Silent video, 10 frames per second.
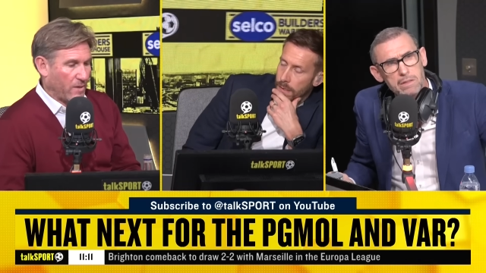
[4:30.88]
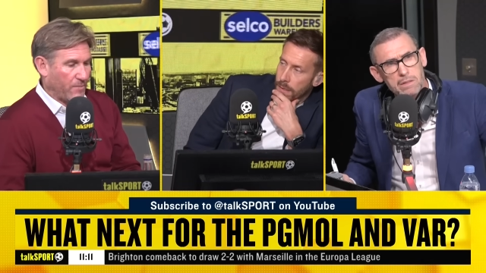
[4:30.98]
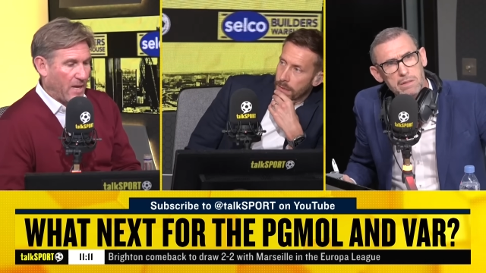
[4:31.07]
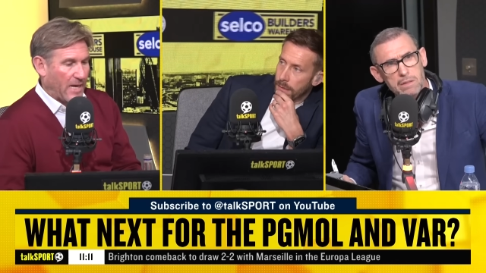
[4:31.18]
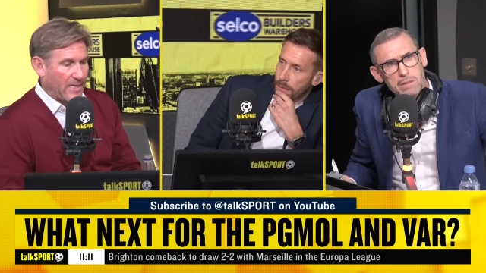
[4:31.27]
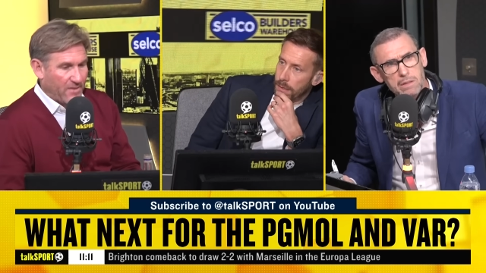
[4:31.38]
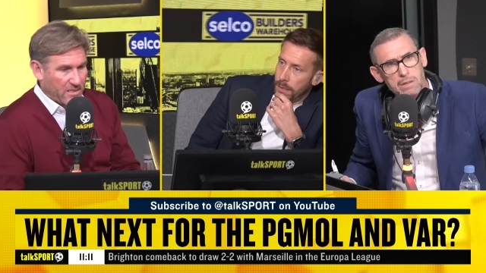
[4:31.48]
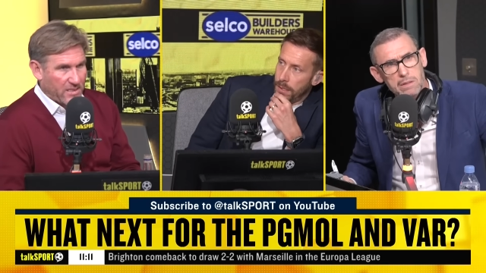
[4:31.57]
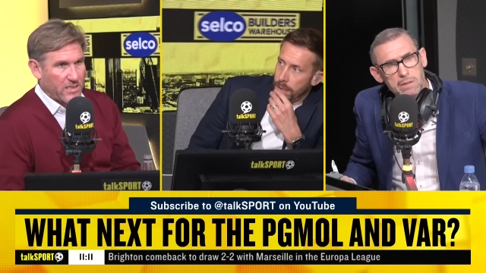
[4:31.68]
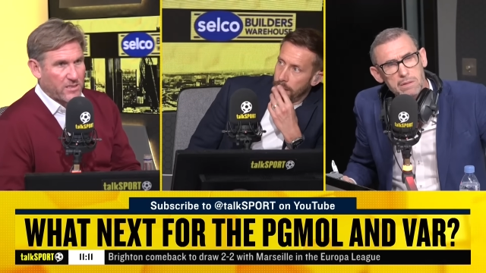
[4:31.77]
Speaker 1: right? And in
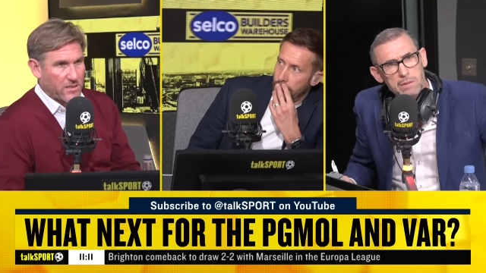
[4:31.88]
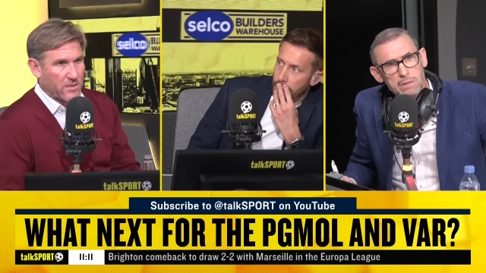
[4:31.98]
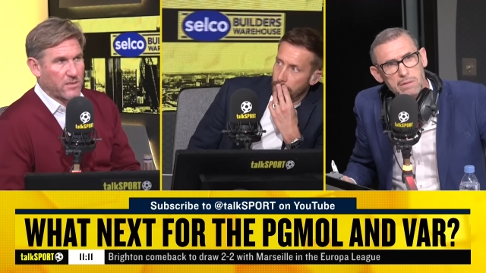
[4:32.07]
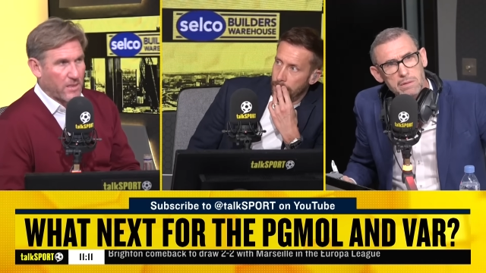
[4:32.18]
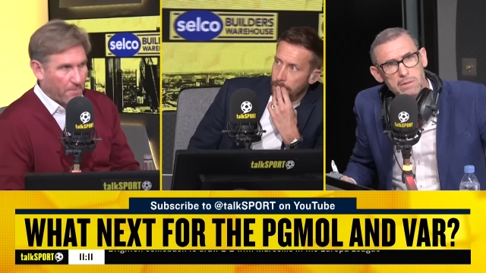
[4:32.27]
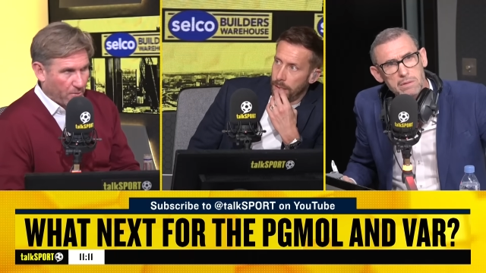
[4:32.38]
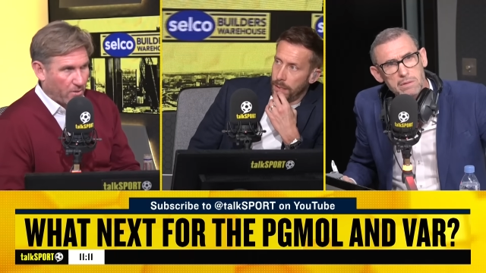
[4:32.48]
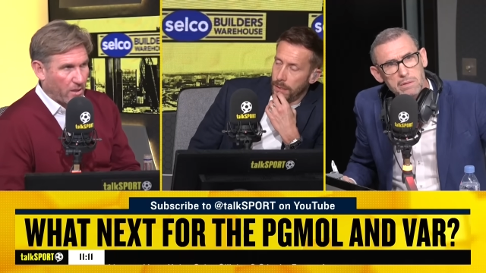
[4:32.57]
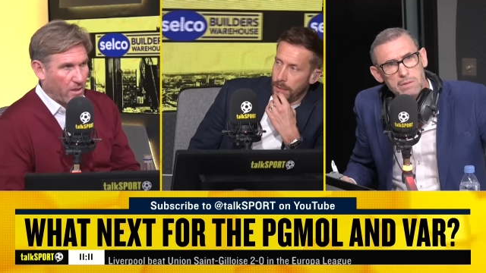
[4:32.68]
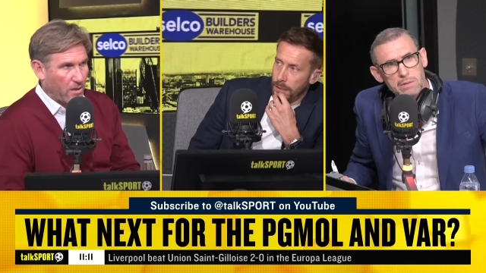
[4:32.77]
this instance,
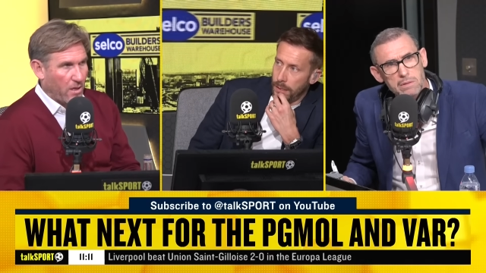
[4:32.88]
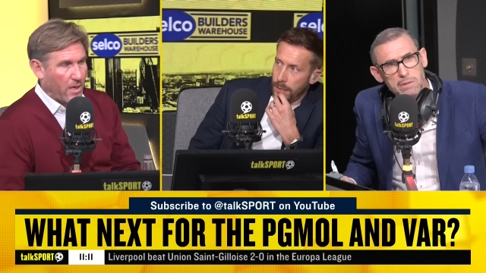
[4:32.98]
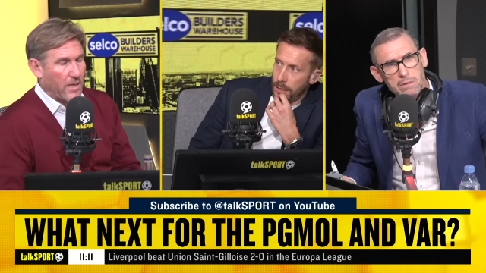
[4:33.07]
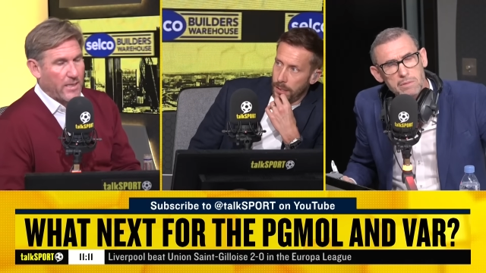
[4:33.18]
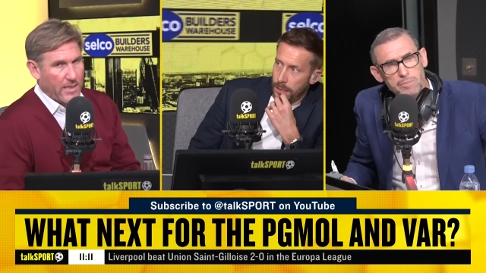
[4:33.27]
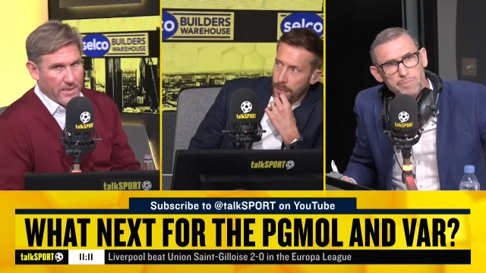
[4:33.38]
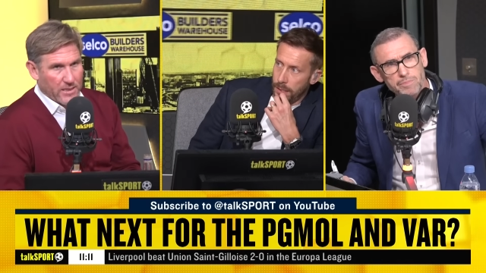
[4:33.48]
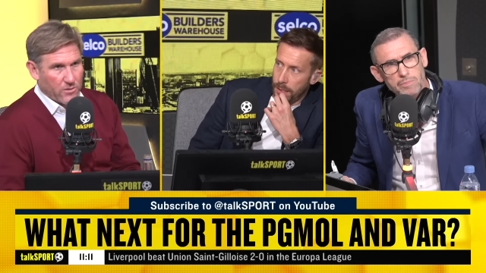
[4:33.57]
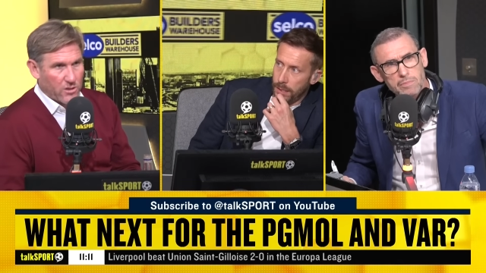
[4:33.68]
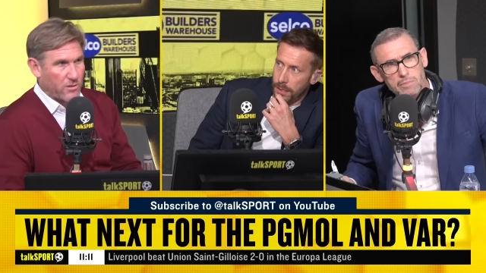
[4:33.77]
somebody needed,
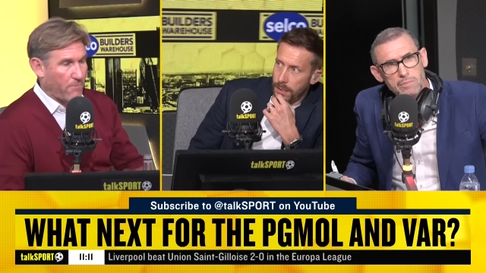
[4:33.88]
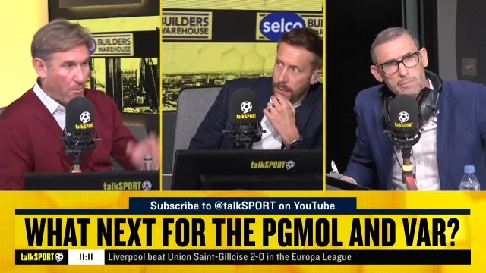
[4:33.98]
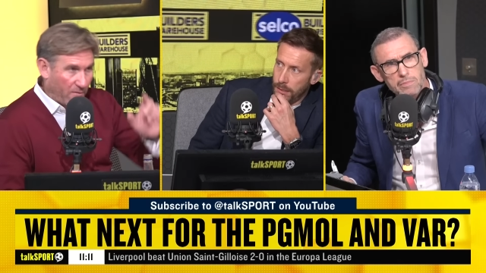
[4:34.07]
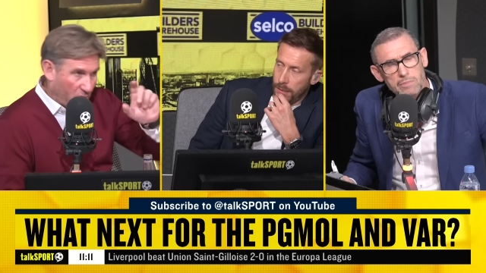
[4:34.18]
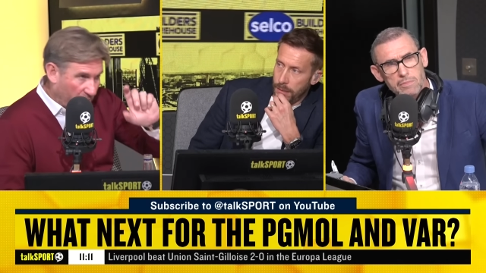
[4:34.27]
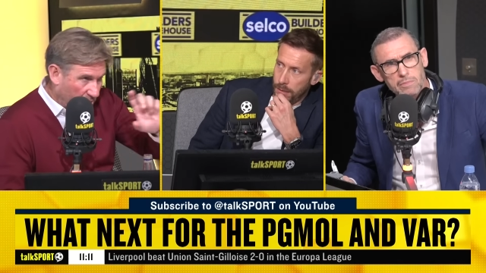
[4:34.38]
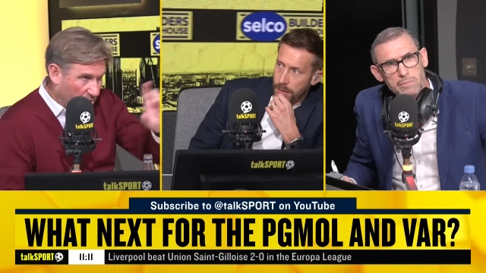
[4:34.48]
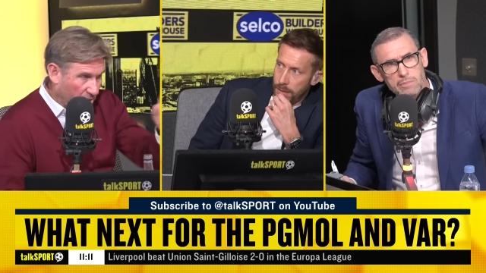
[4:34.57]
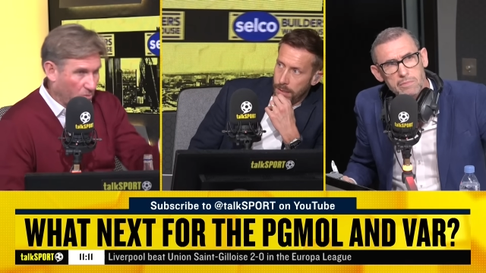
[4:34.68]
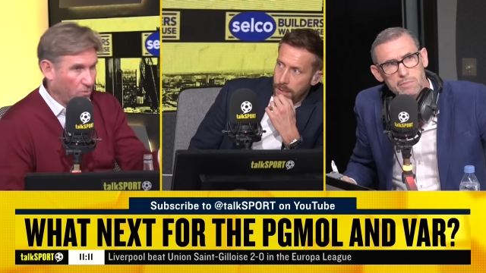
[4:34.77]
because the moment, if you listen to
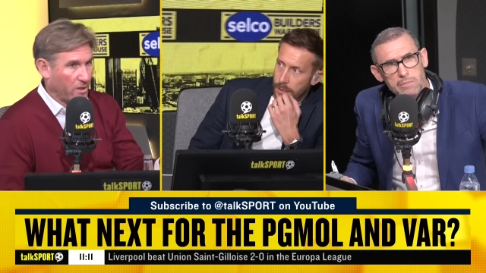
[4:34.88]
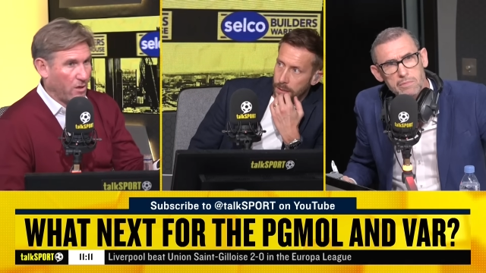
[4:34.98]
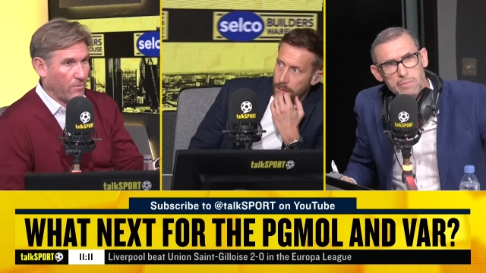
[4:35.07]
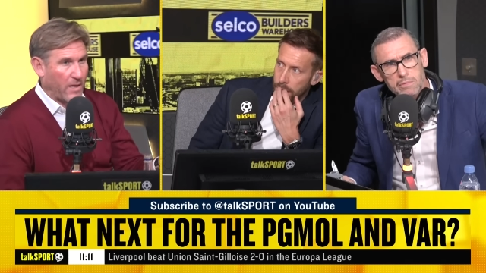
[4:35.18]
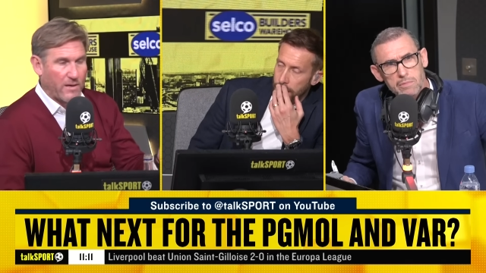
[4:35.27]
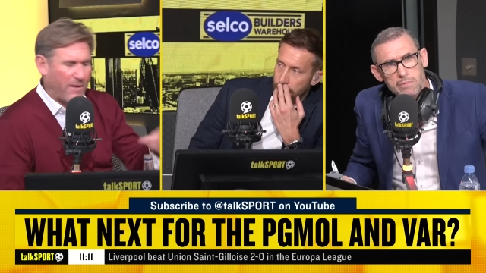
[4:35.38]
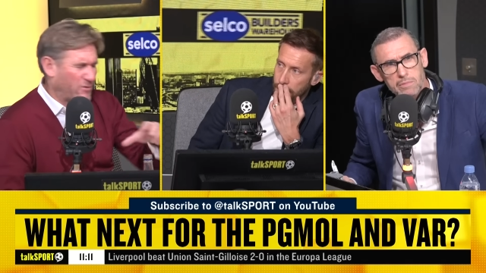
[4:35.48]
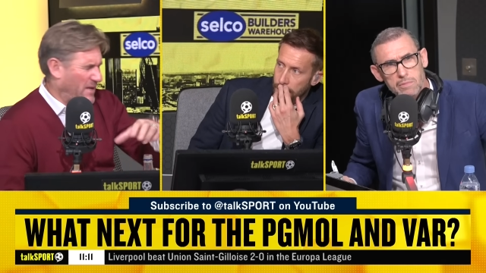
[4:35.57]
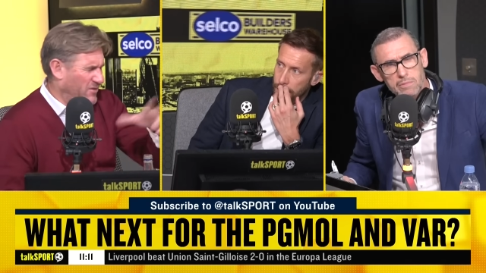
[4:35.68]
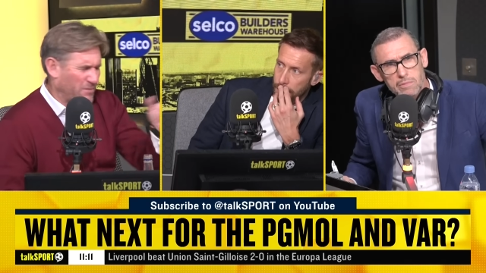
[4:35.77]
the audio, and it was
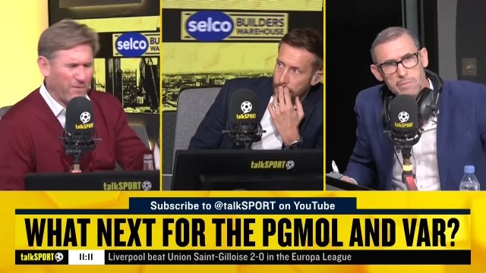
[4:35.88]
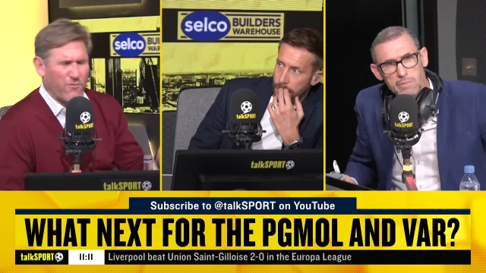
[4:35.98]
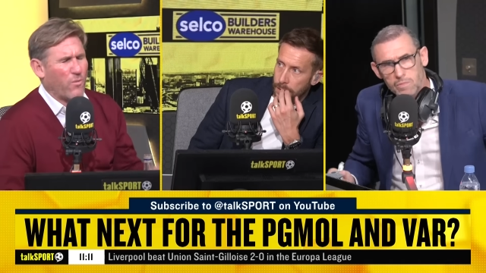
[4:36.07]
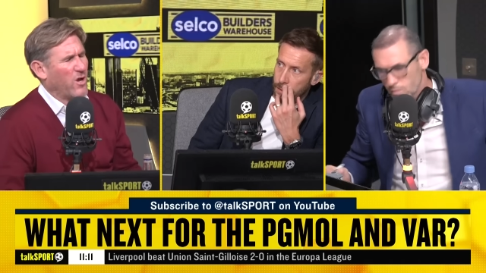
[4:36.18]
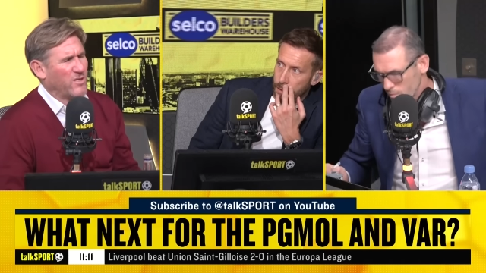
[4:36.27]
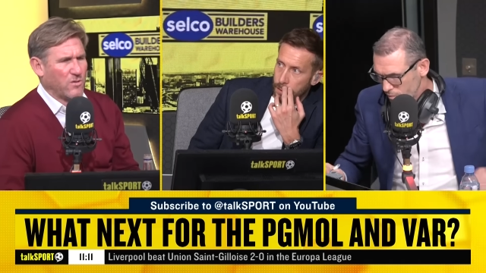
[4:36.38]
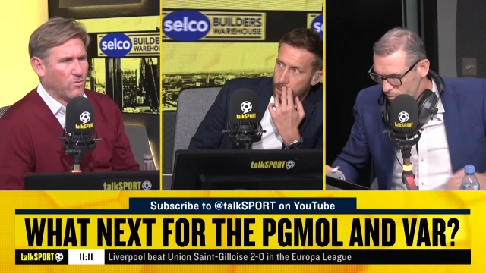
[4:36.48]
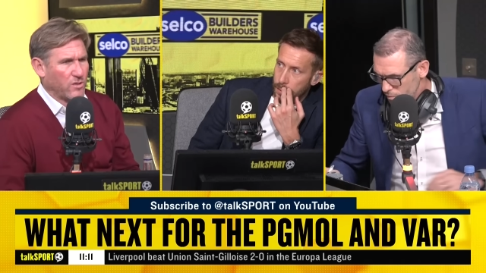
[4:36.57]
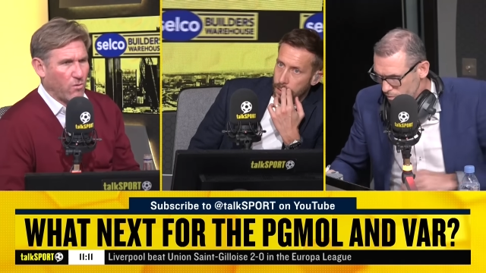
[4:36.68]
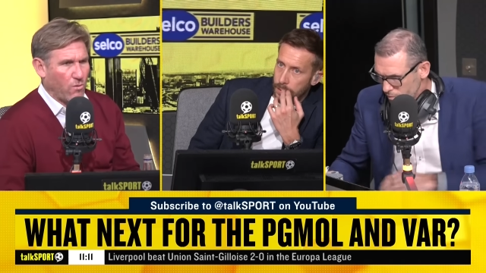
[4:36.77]
evident before we heard the
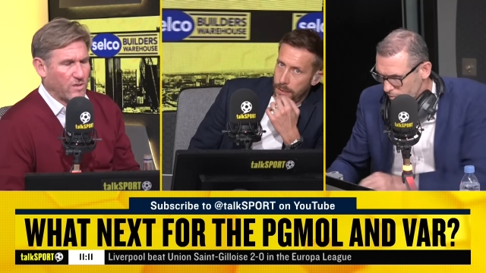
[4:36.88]
audio what,